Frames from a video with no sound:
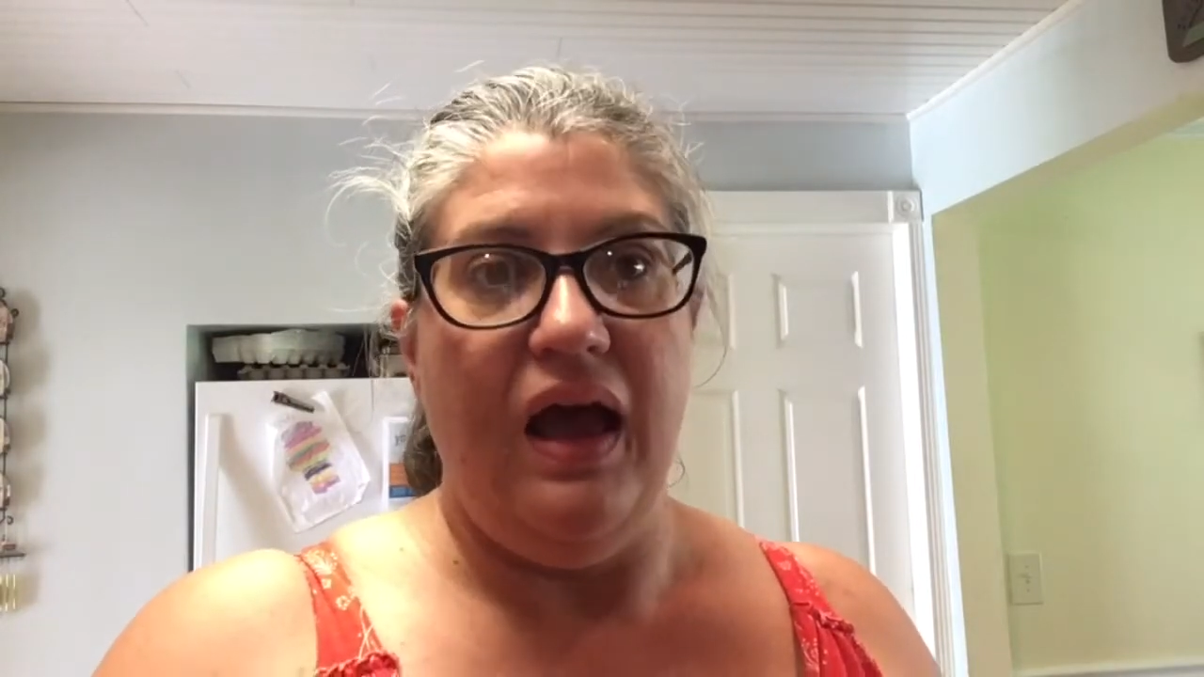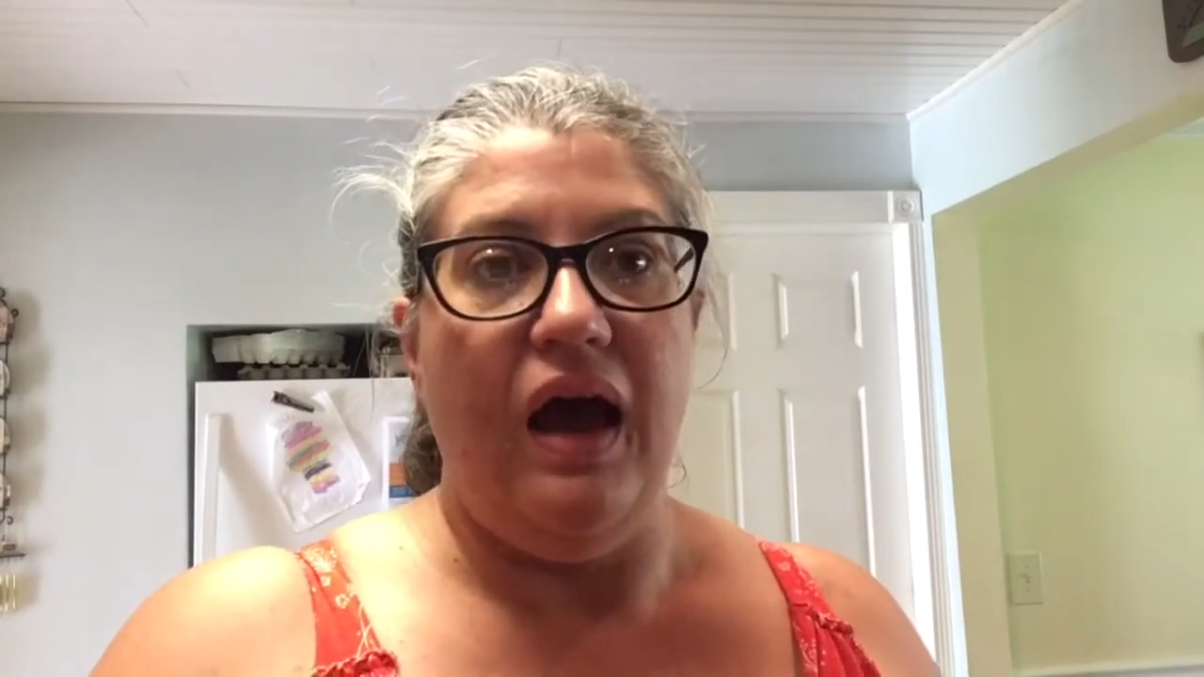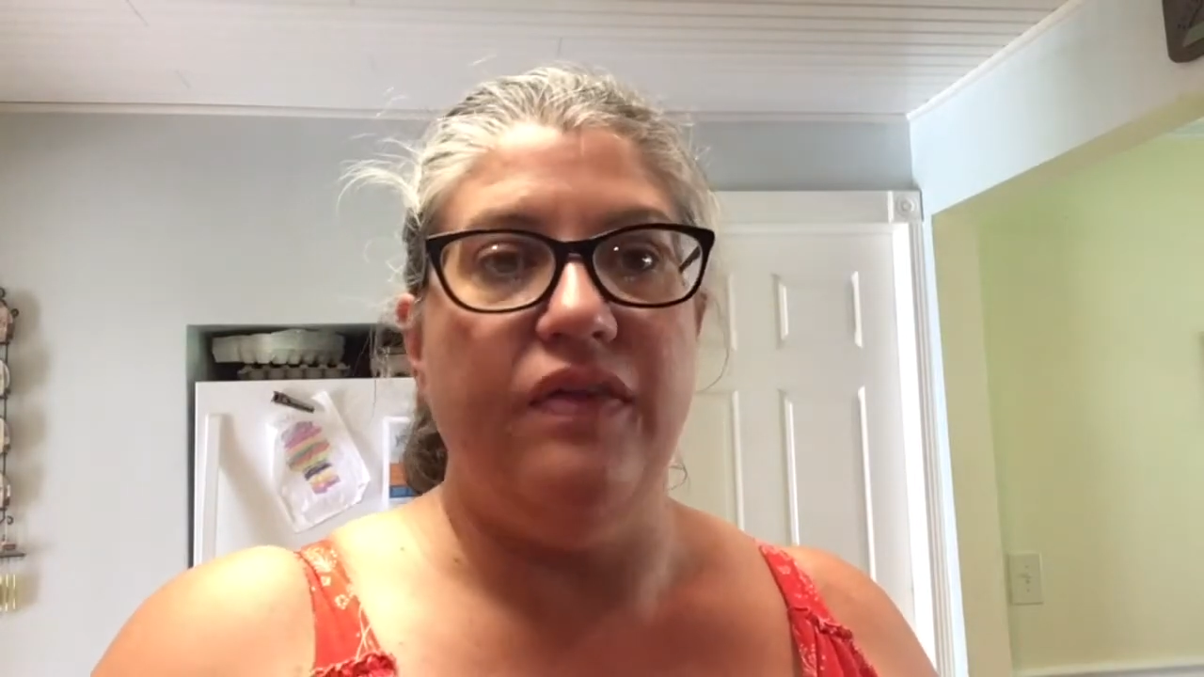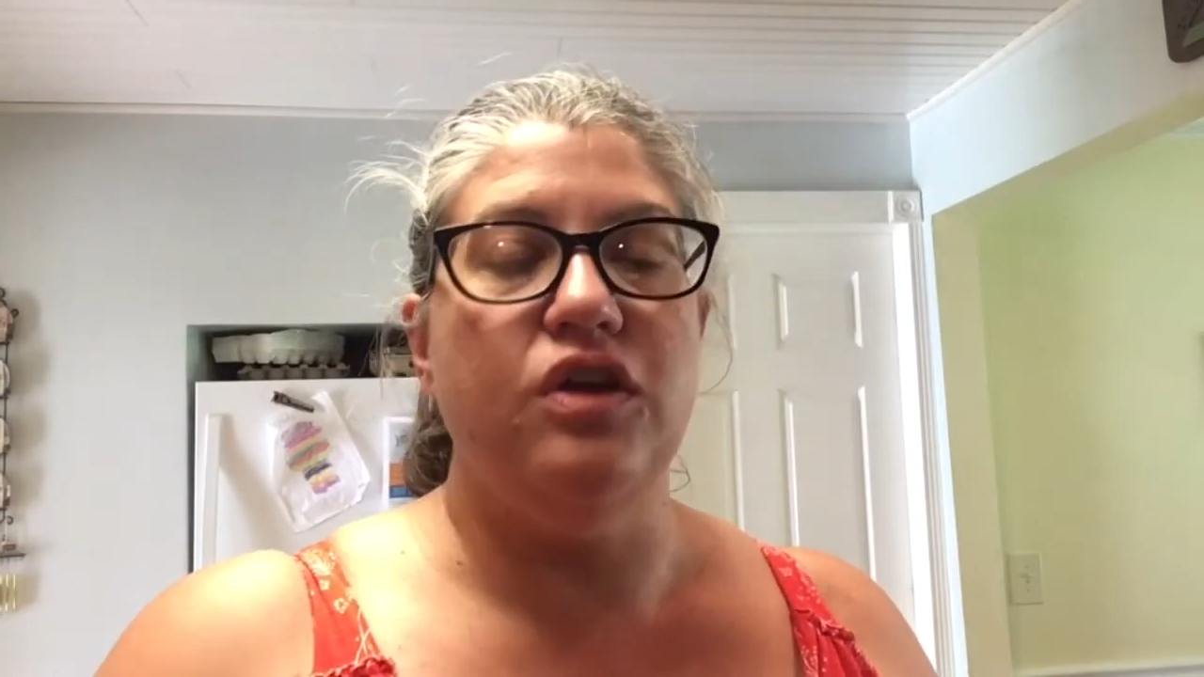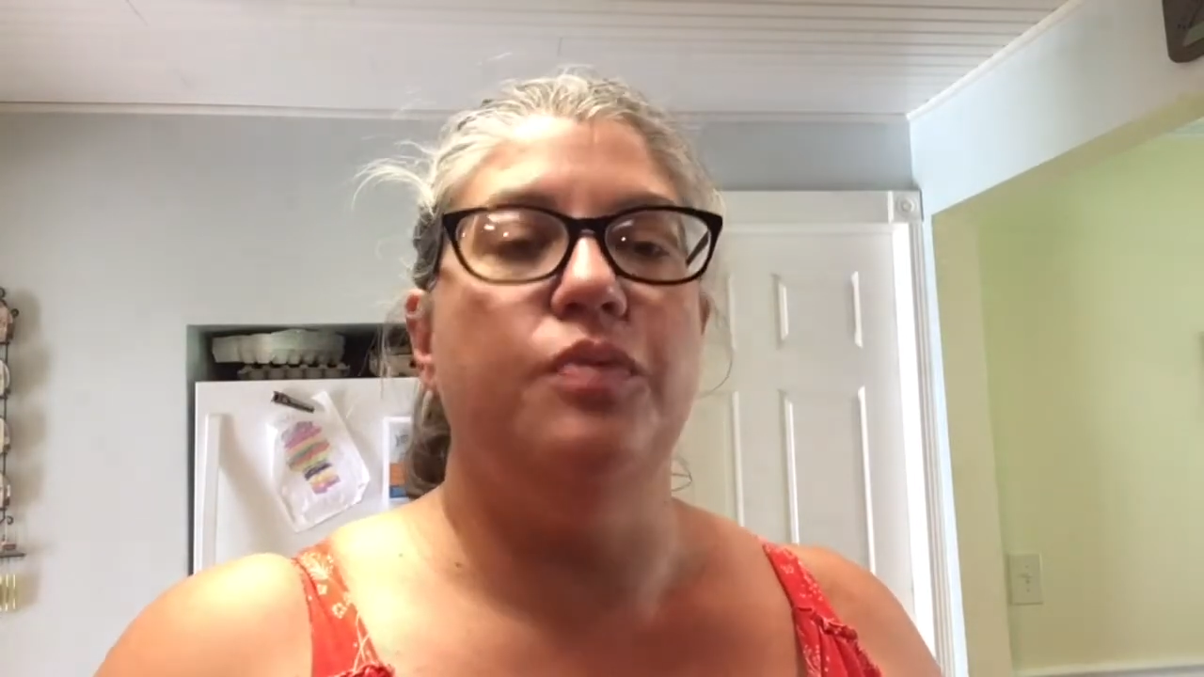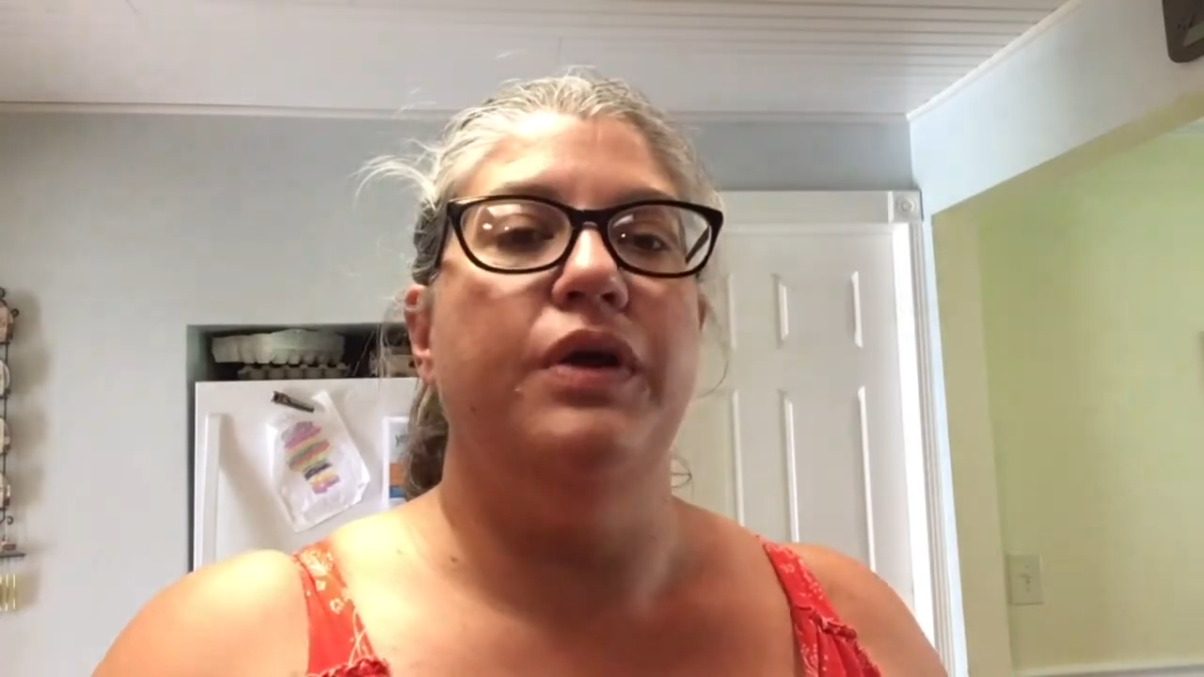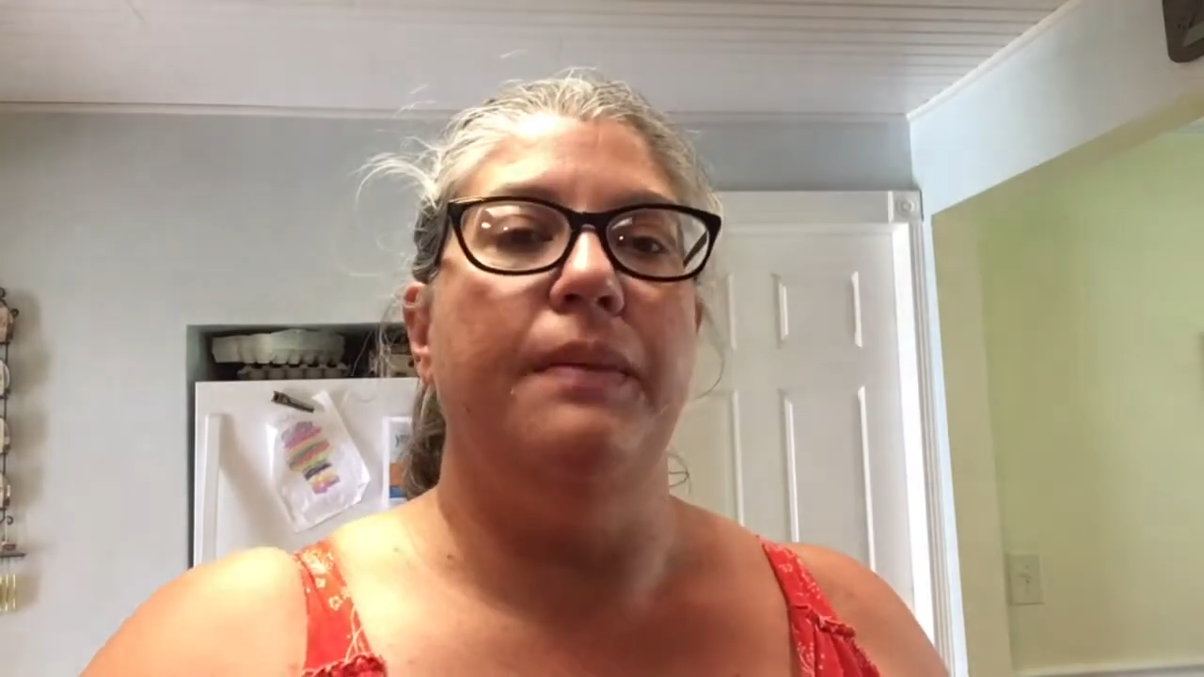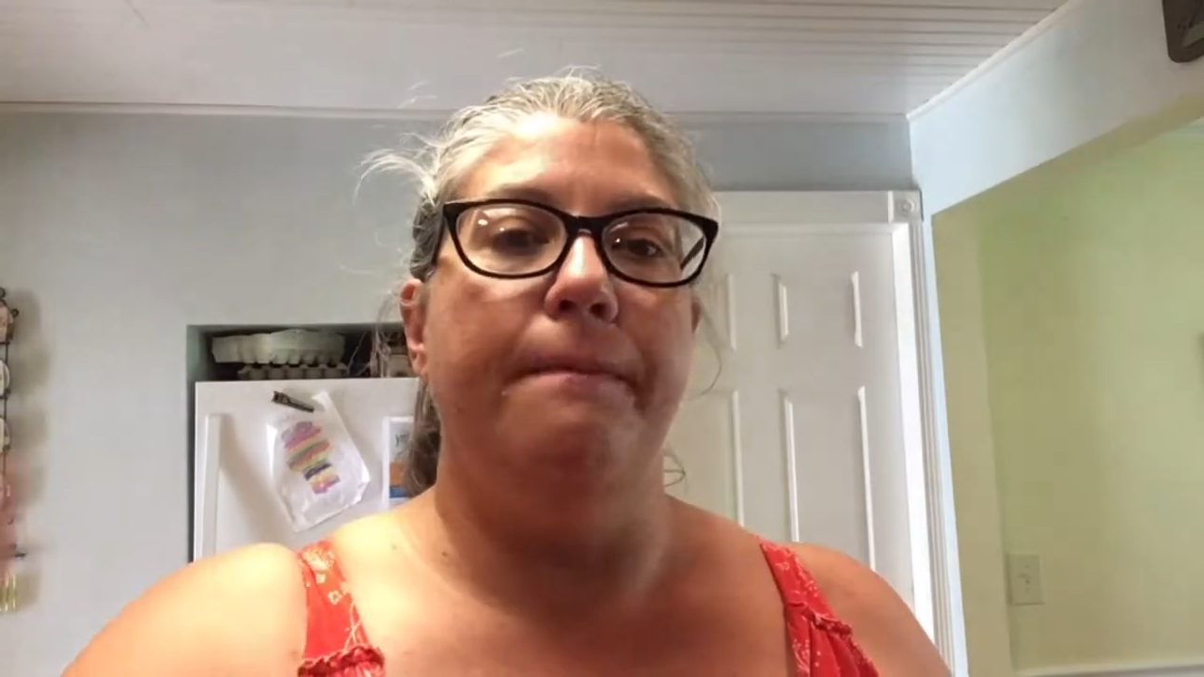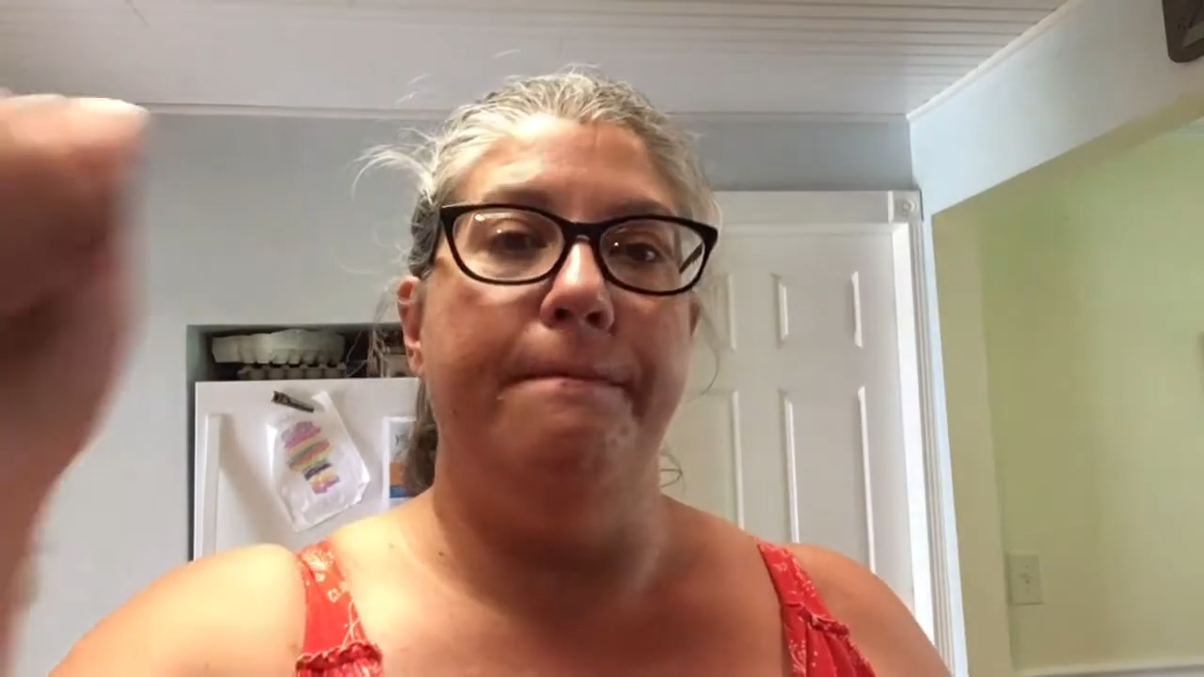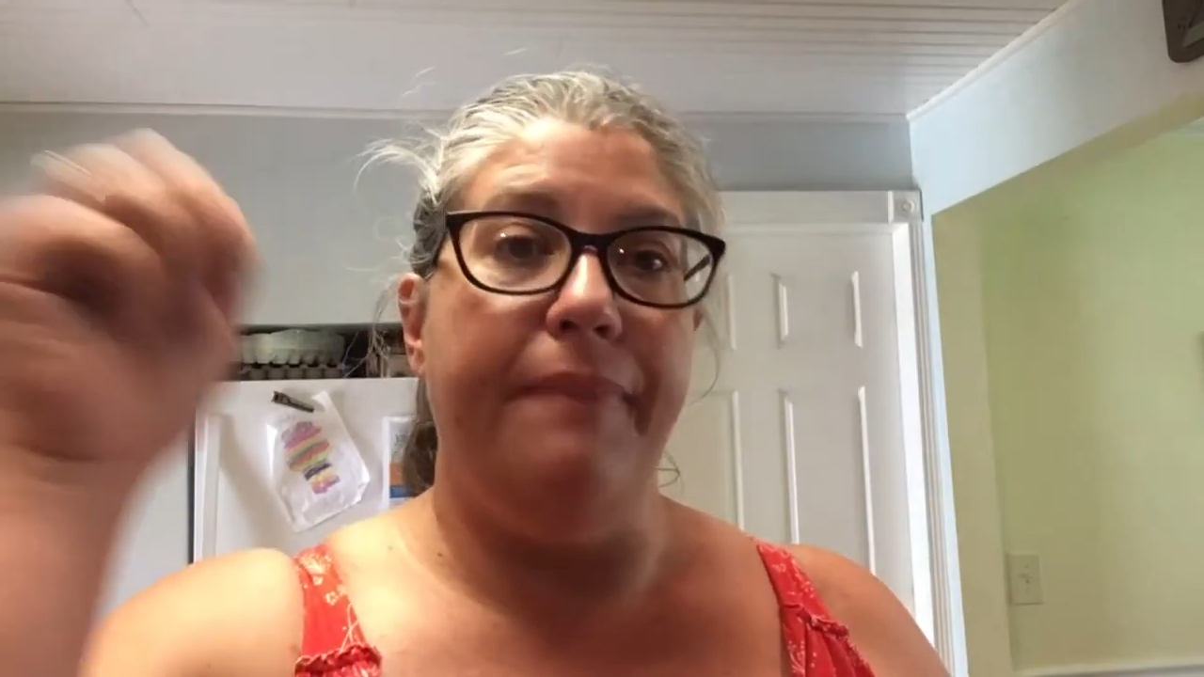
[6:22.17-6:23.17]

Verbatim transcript: and then you'll put it